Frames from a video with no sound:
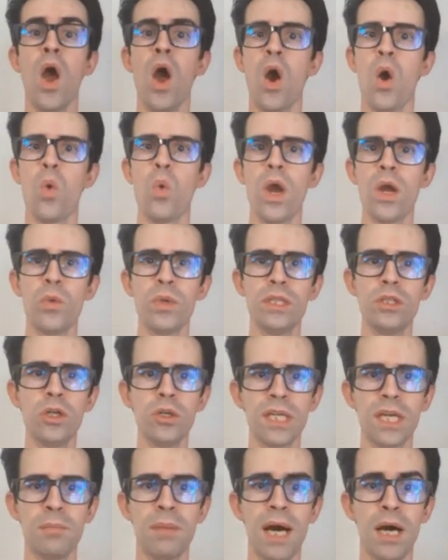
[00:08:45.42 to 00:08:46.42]
When we talk
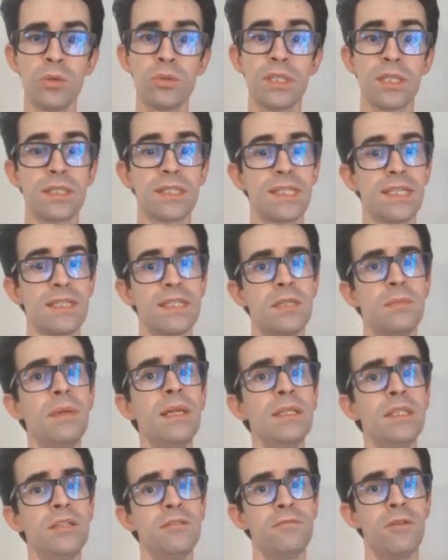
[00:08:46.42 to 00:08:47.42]
about
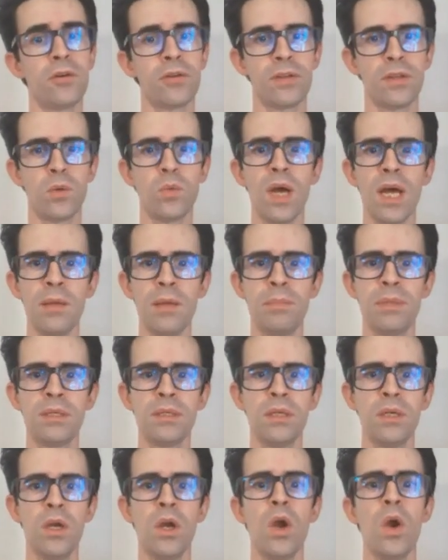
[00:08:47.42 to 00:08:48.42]
accessibility for the web,
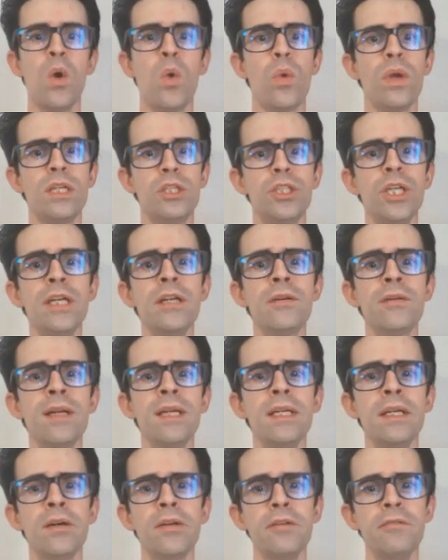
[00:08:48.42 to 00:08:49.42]
we
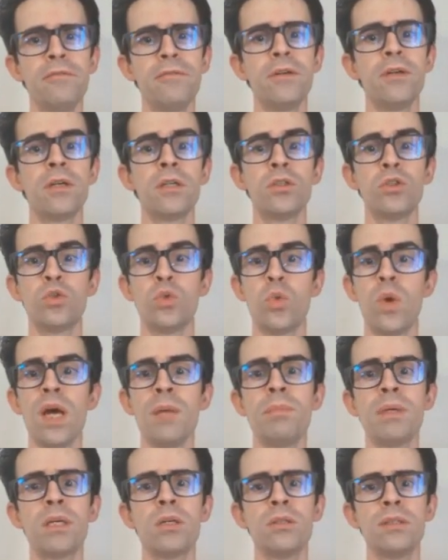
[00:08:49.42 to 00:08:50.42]
generally refer to
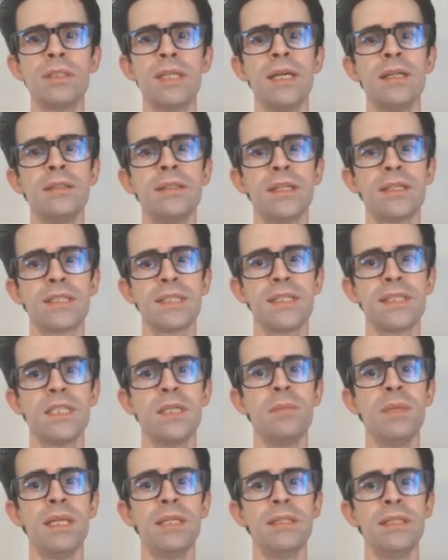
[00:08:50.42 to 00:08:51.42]
Web Content
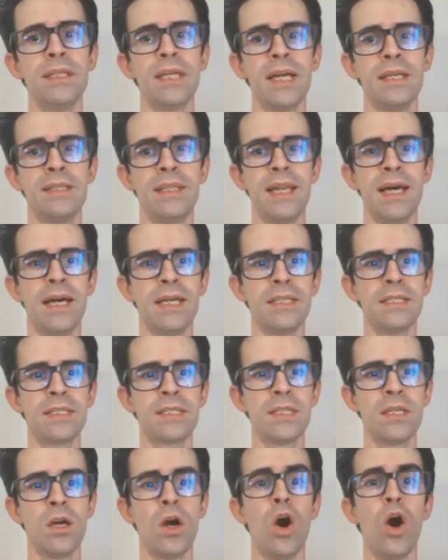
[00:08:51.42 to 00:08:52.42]
Accessibility Guidelines,
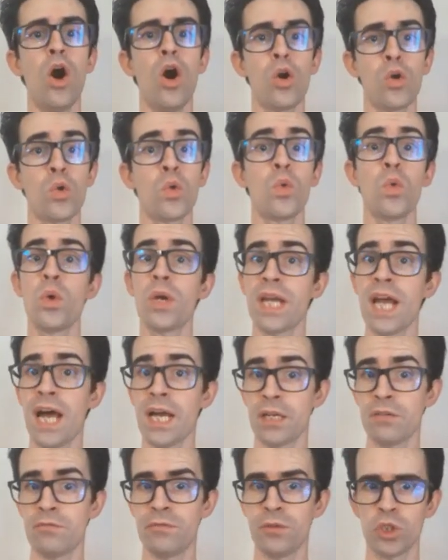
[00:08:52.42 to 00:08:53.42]
or
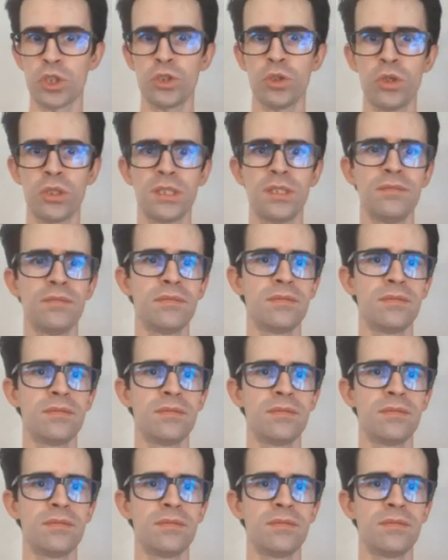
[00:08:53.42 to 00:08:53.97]
WCAG for short.